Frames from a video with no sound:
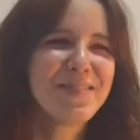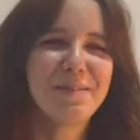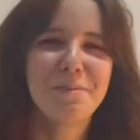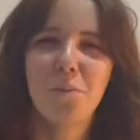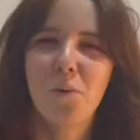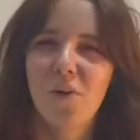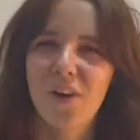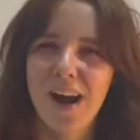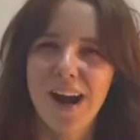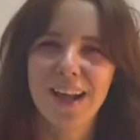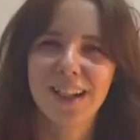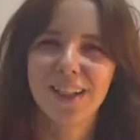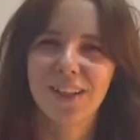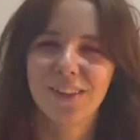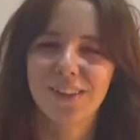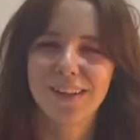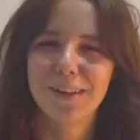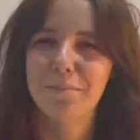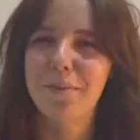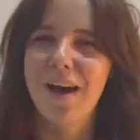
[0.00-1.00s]
the more I
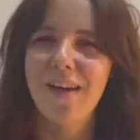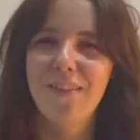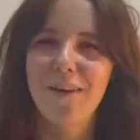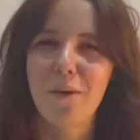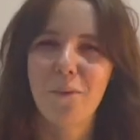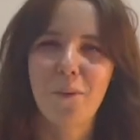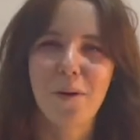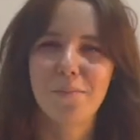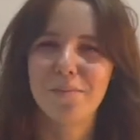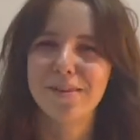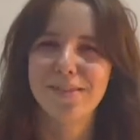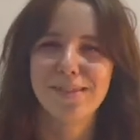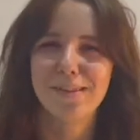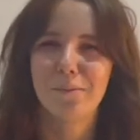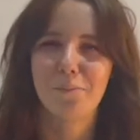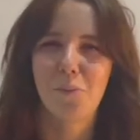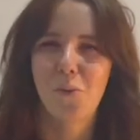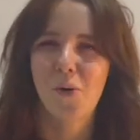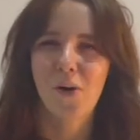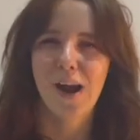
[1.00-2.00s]
learn about that woman,
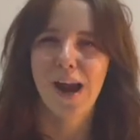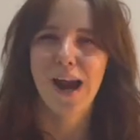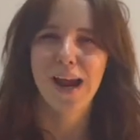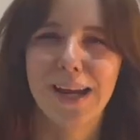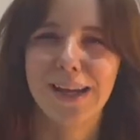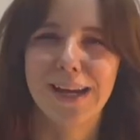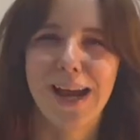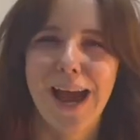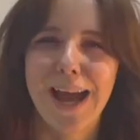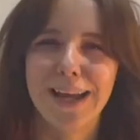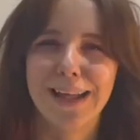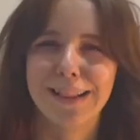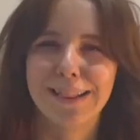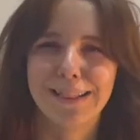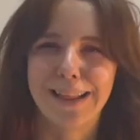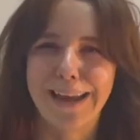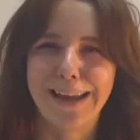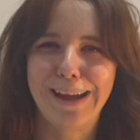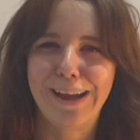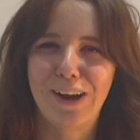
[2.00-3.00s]
the more I, I
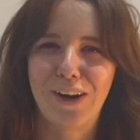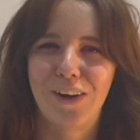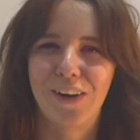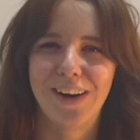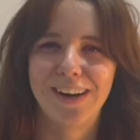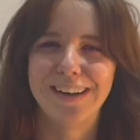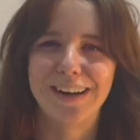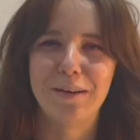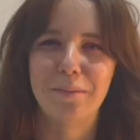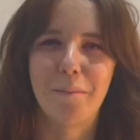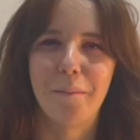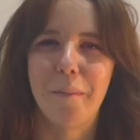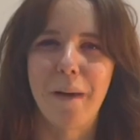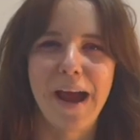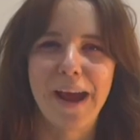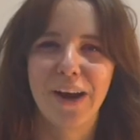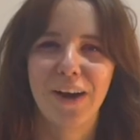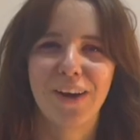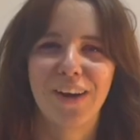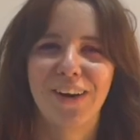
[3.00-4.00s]
like her and
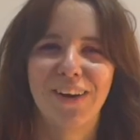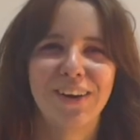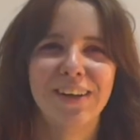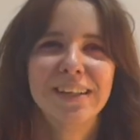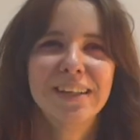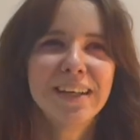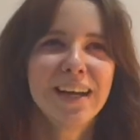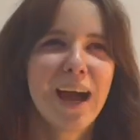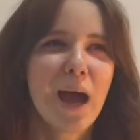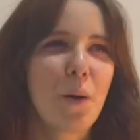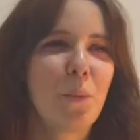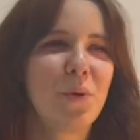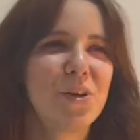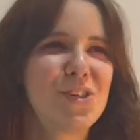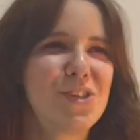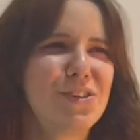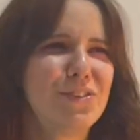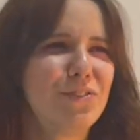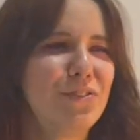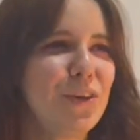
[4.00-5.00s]
admire her. I
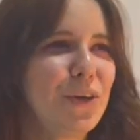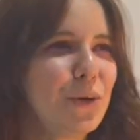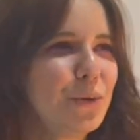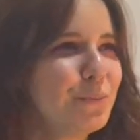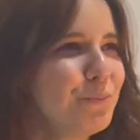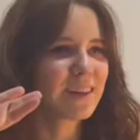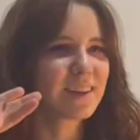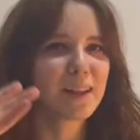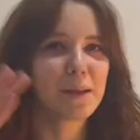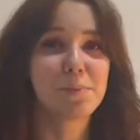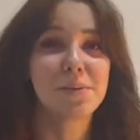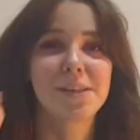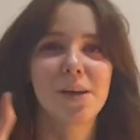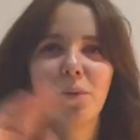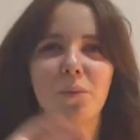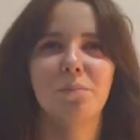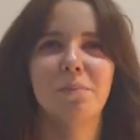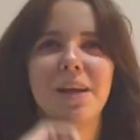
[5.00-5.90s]
watched a few clips. Someone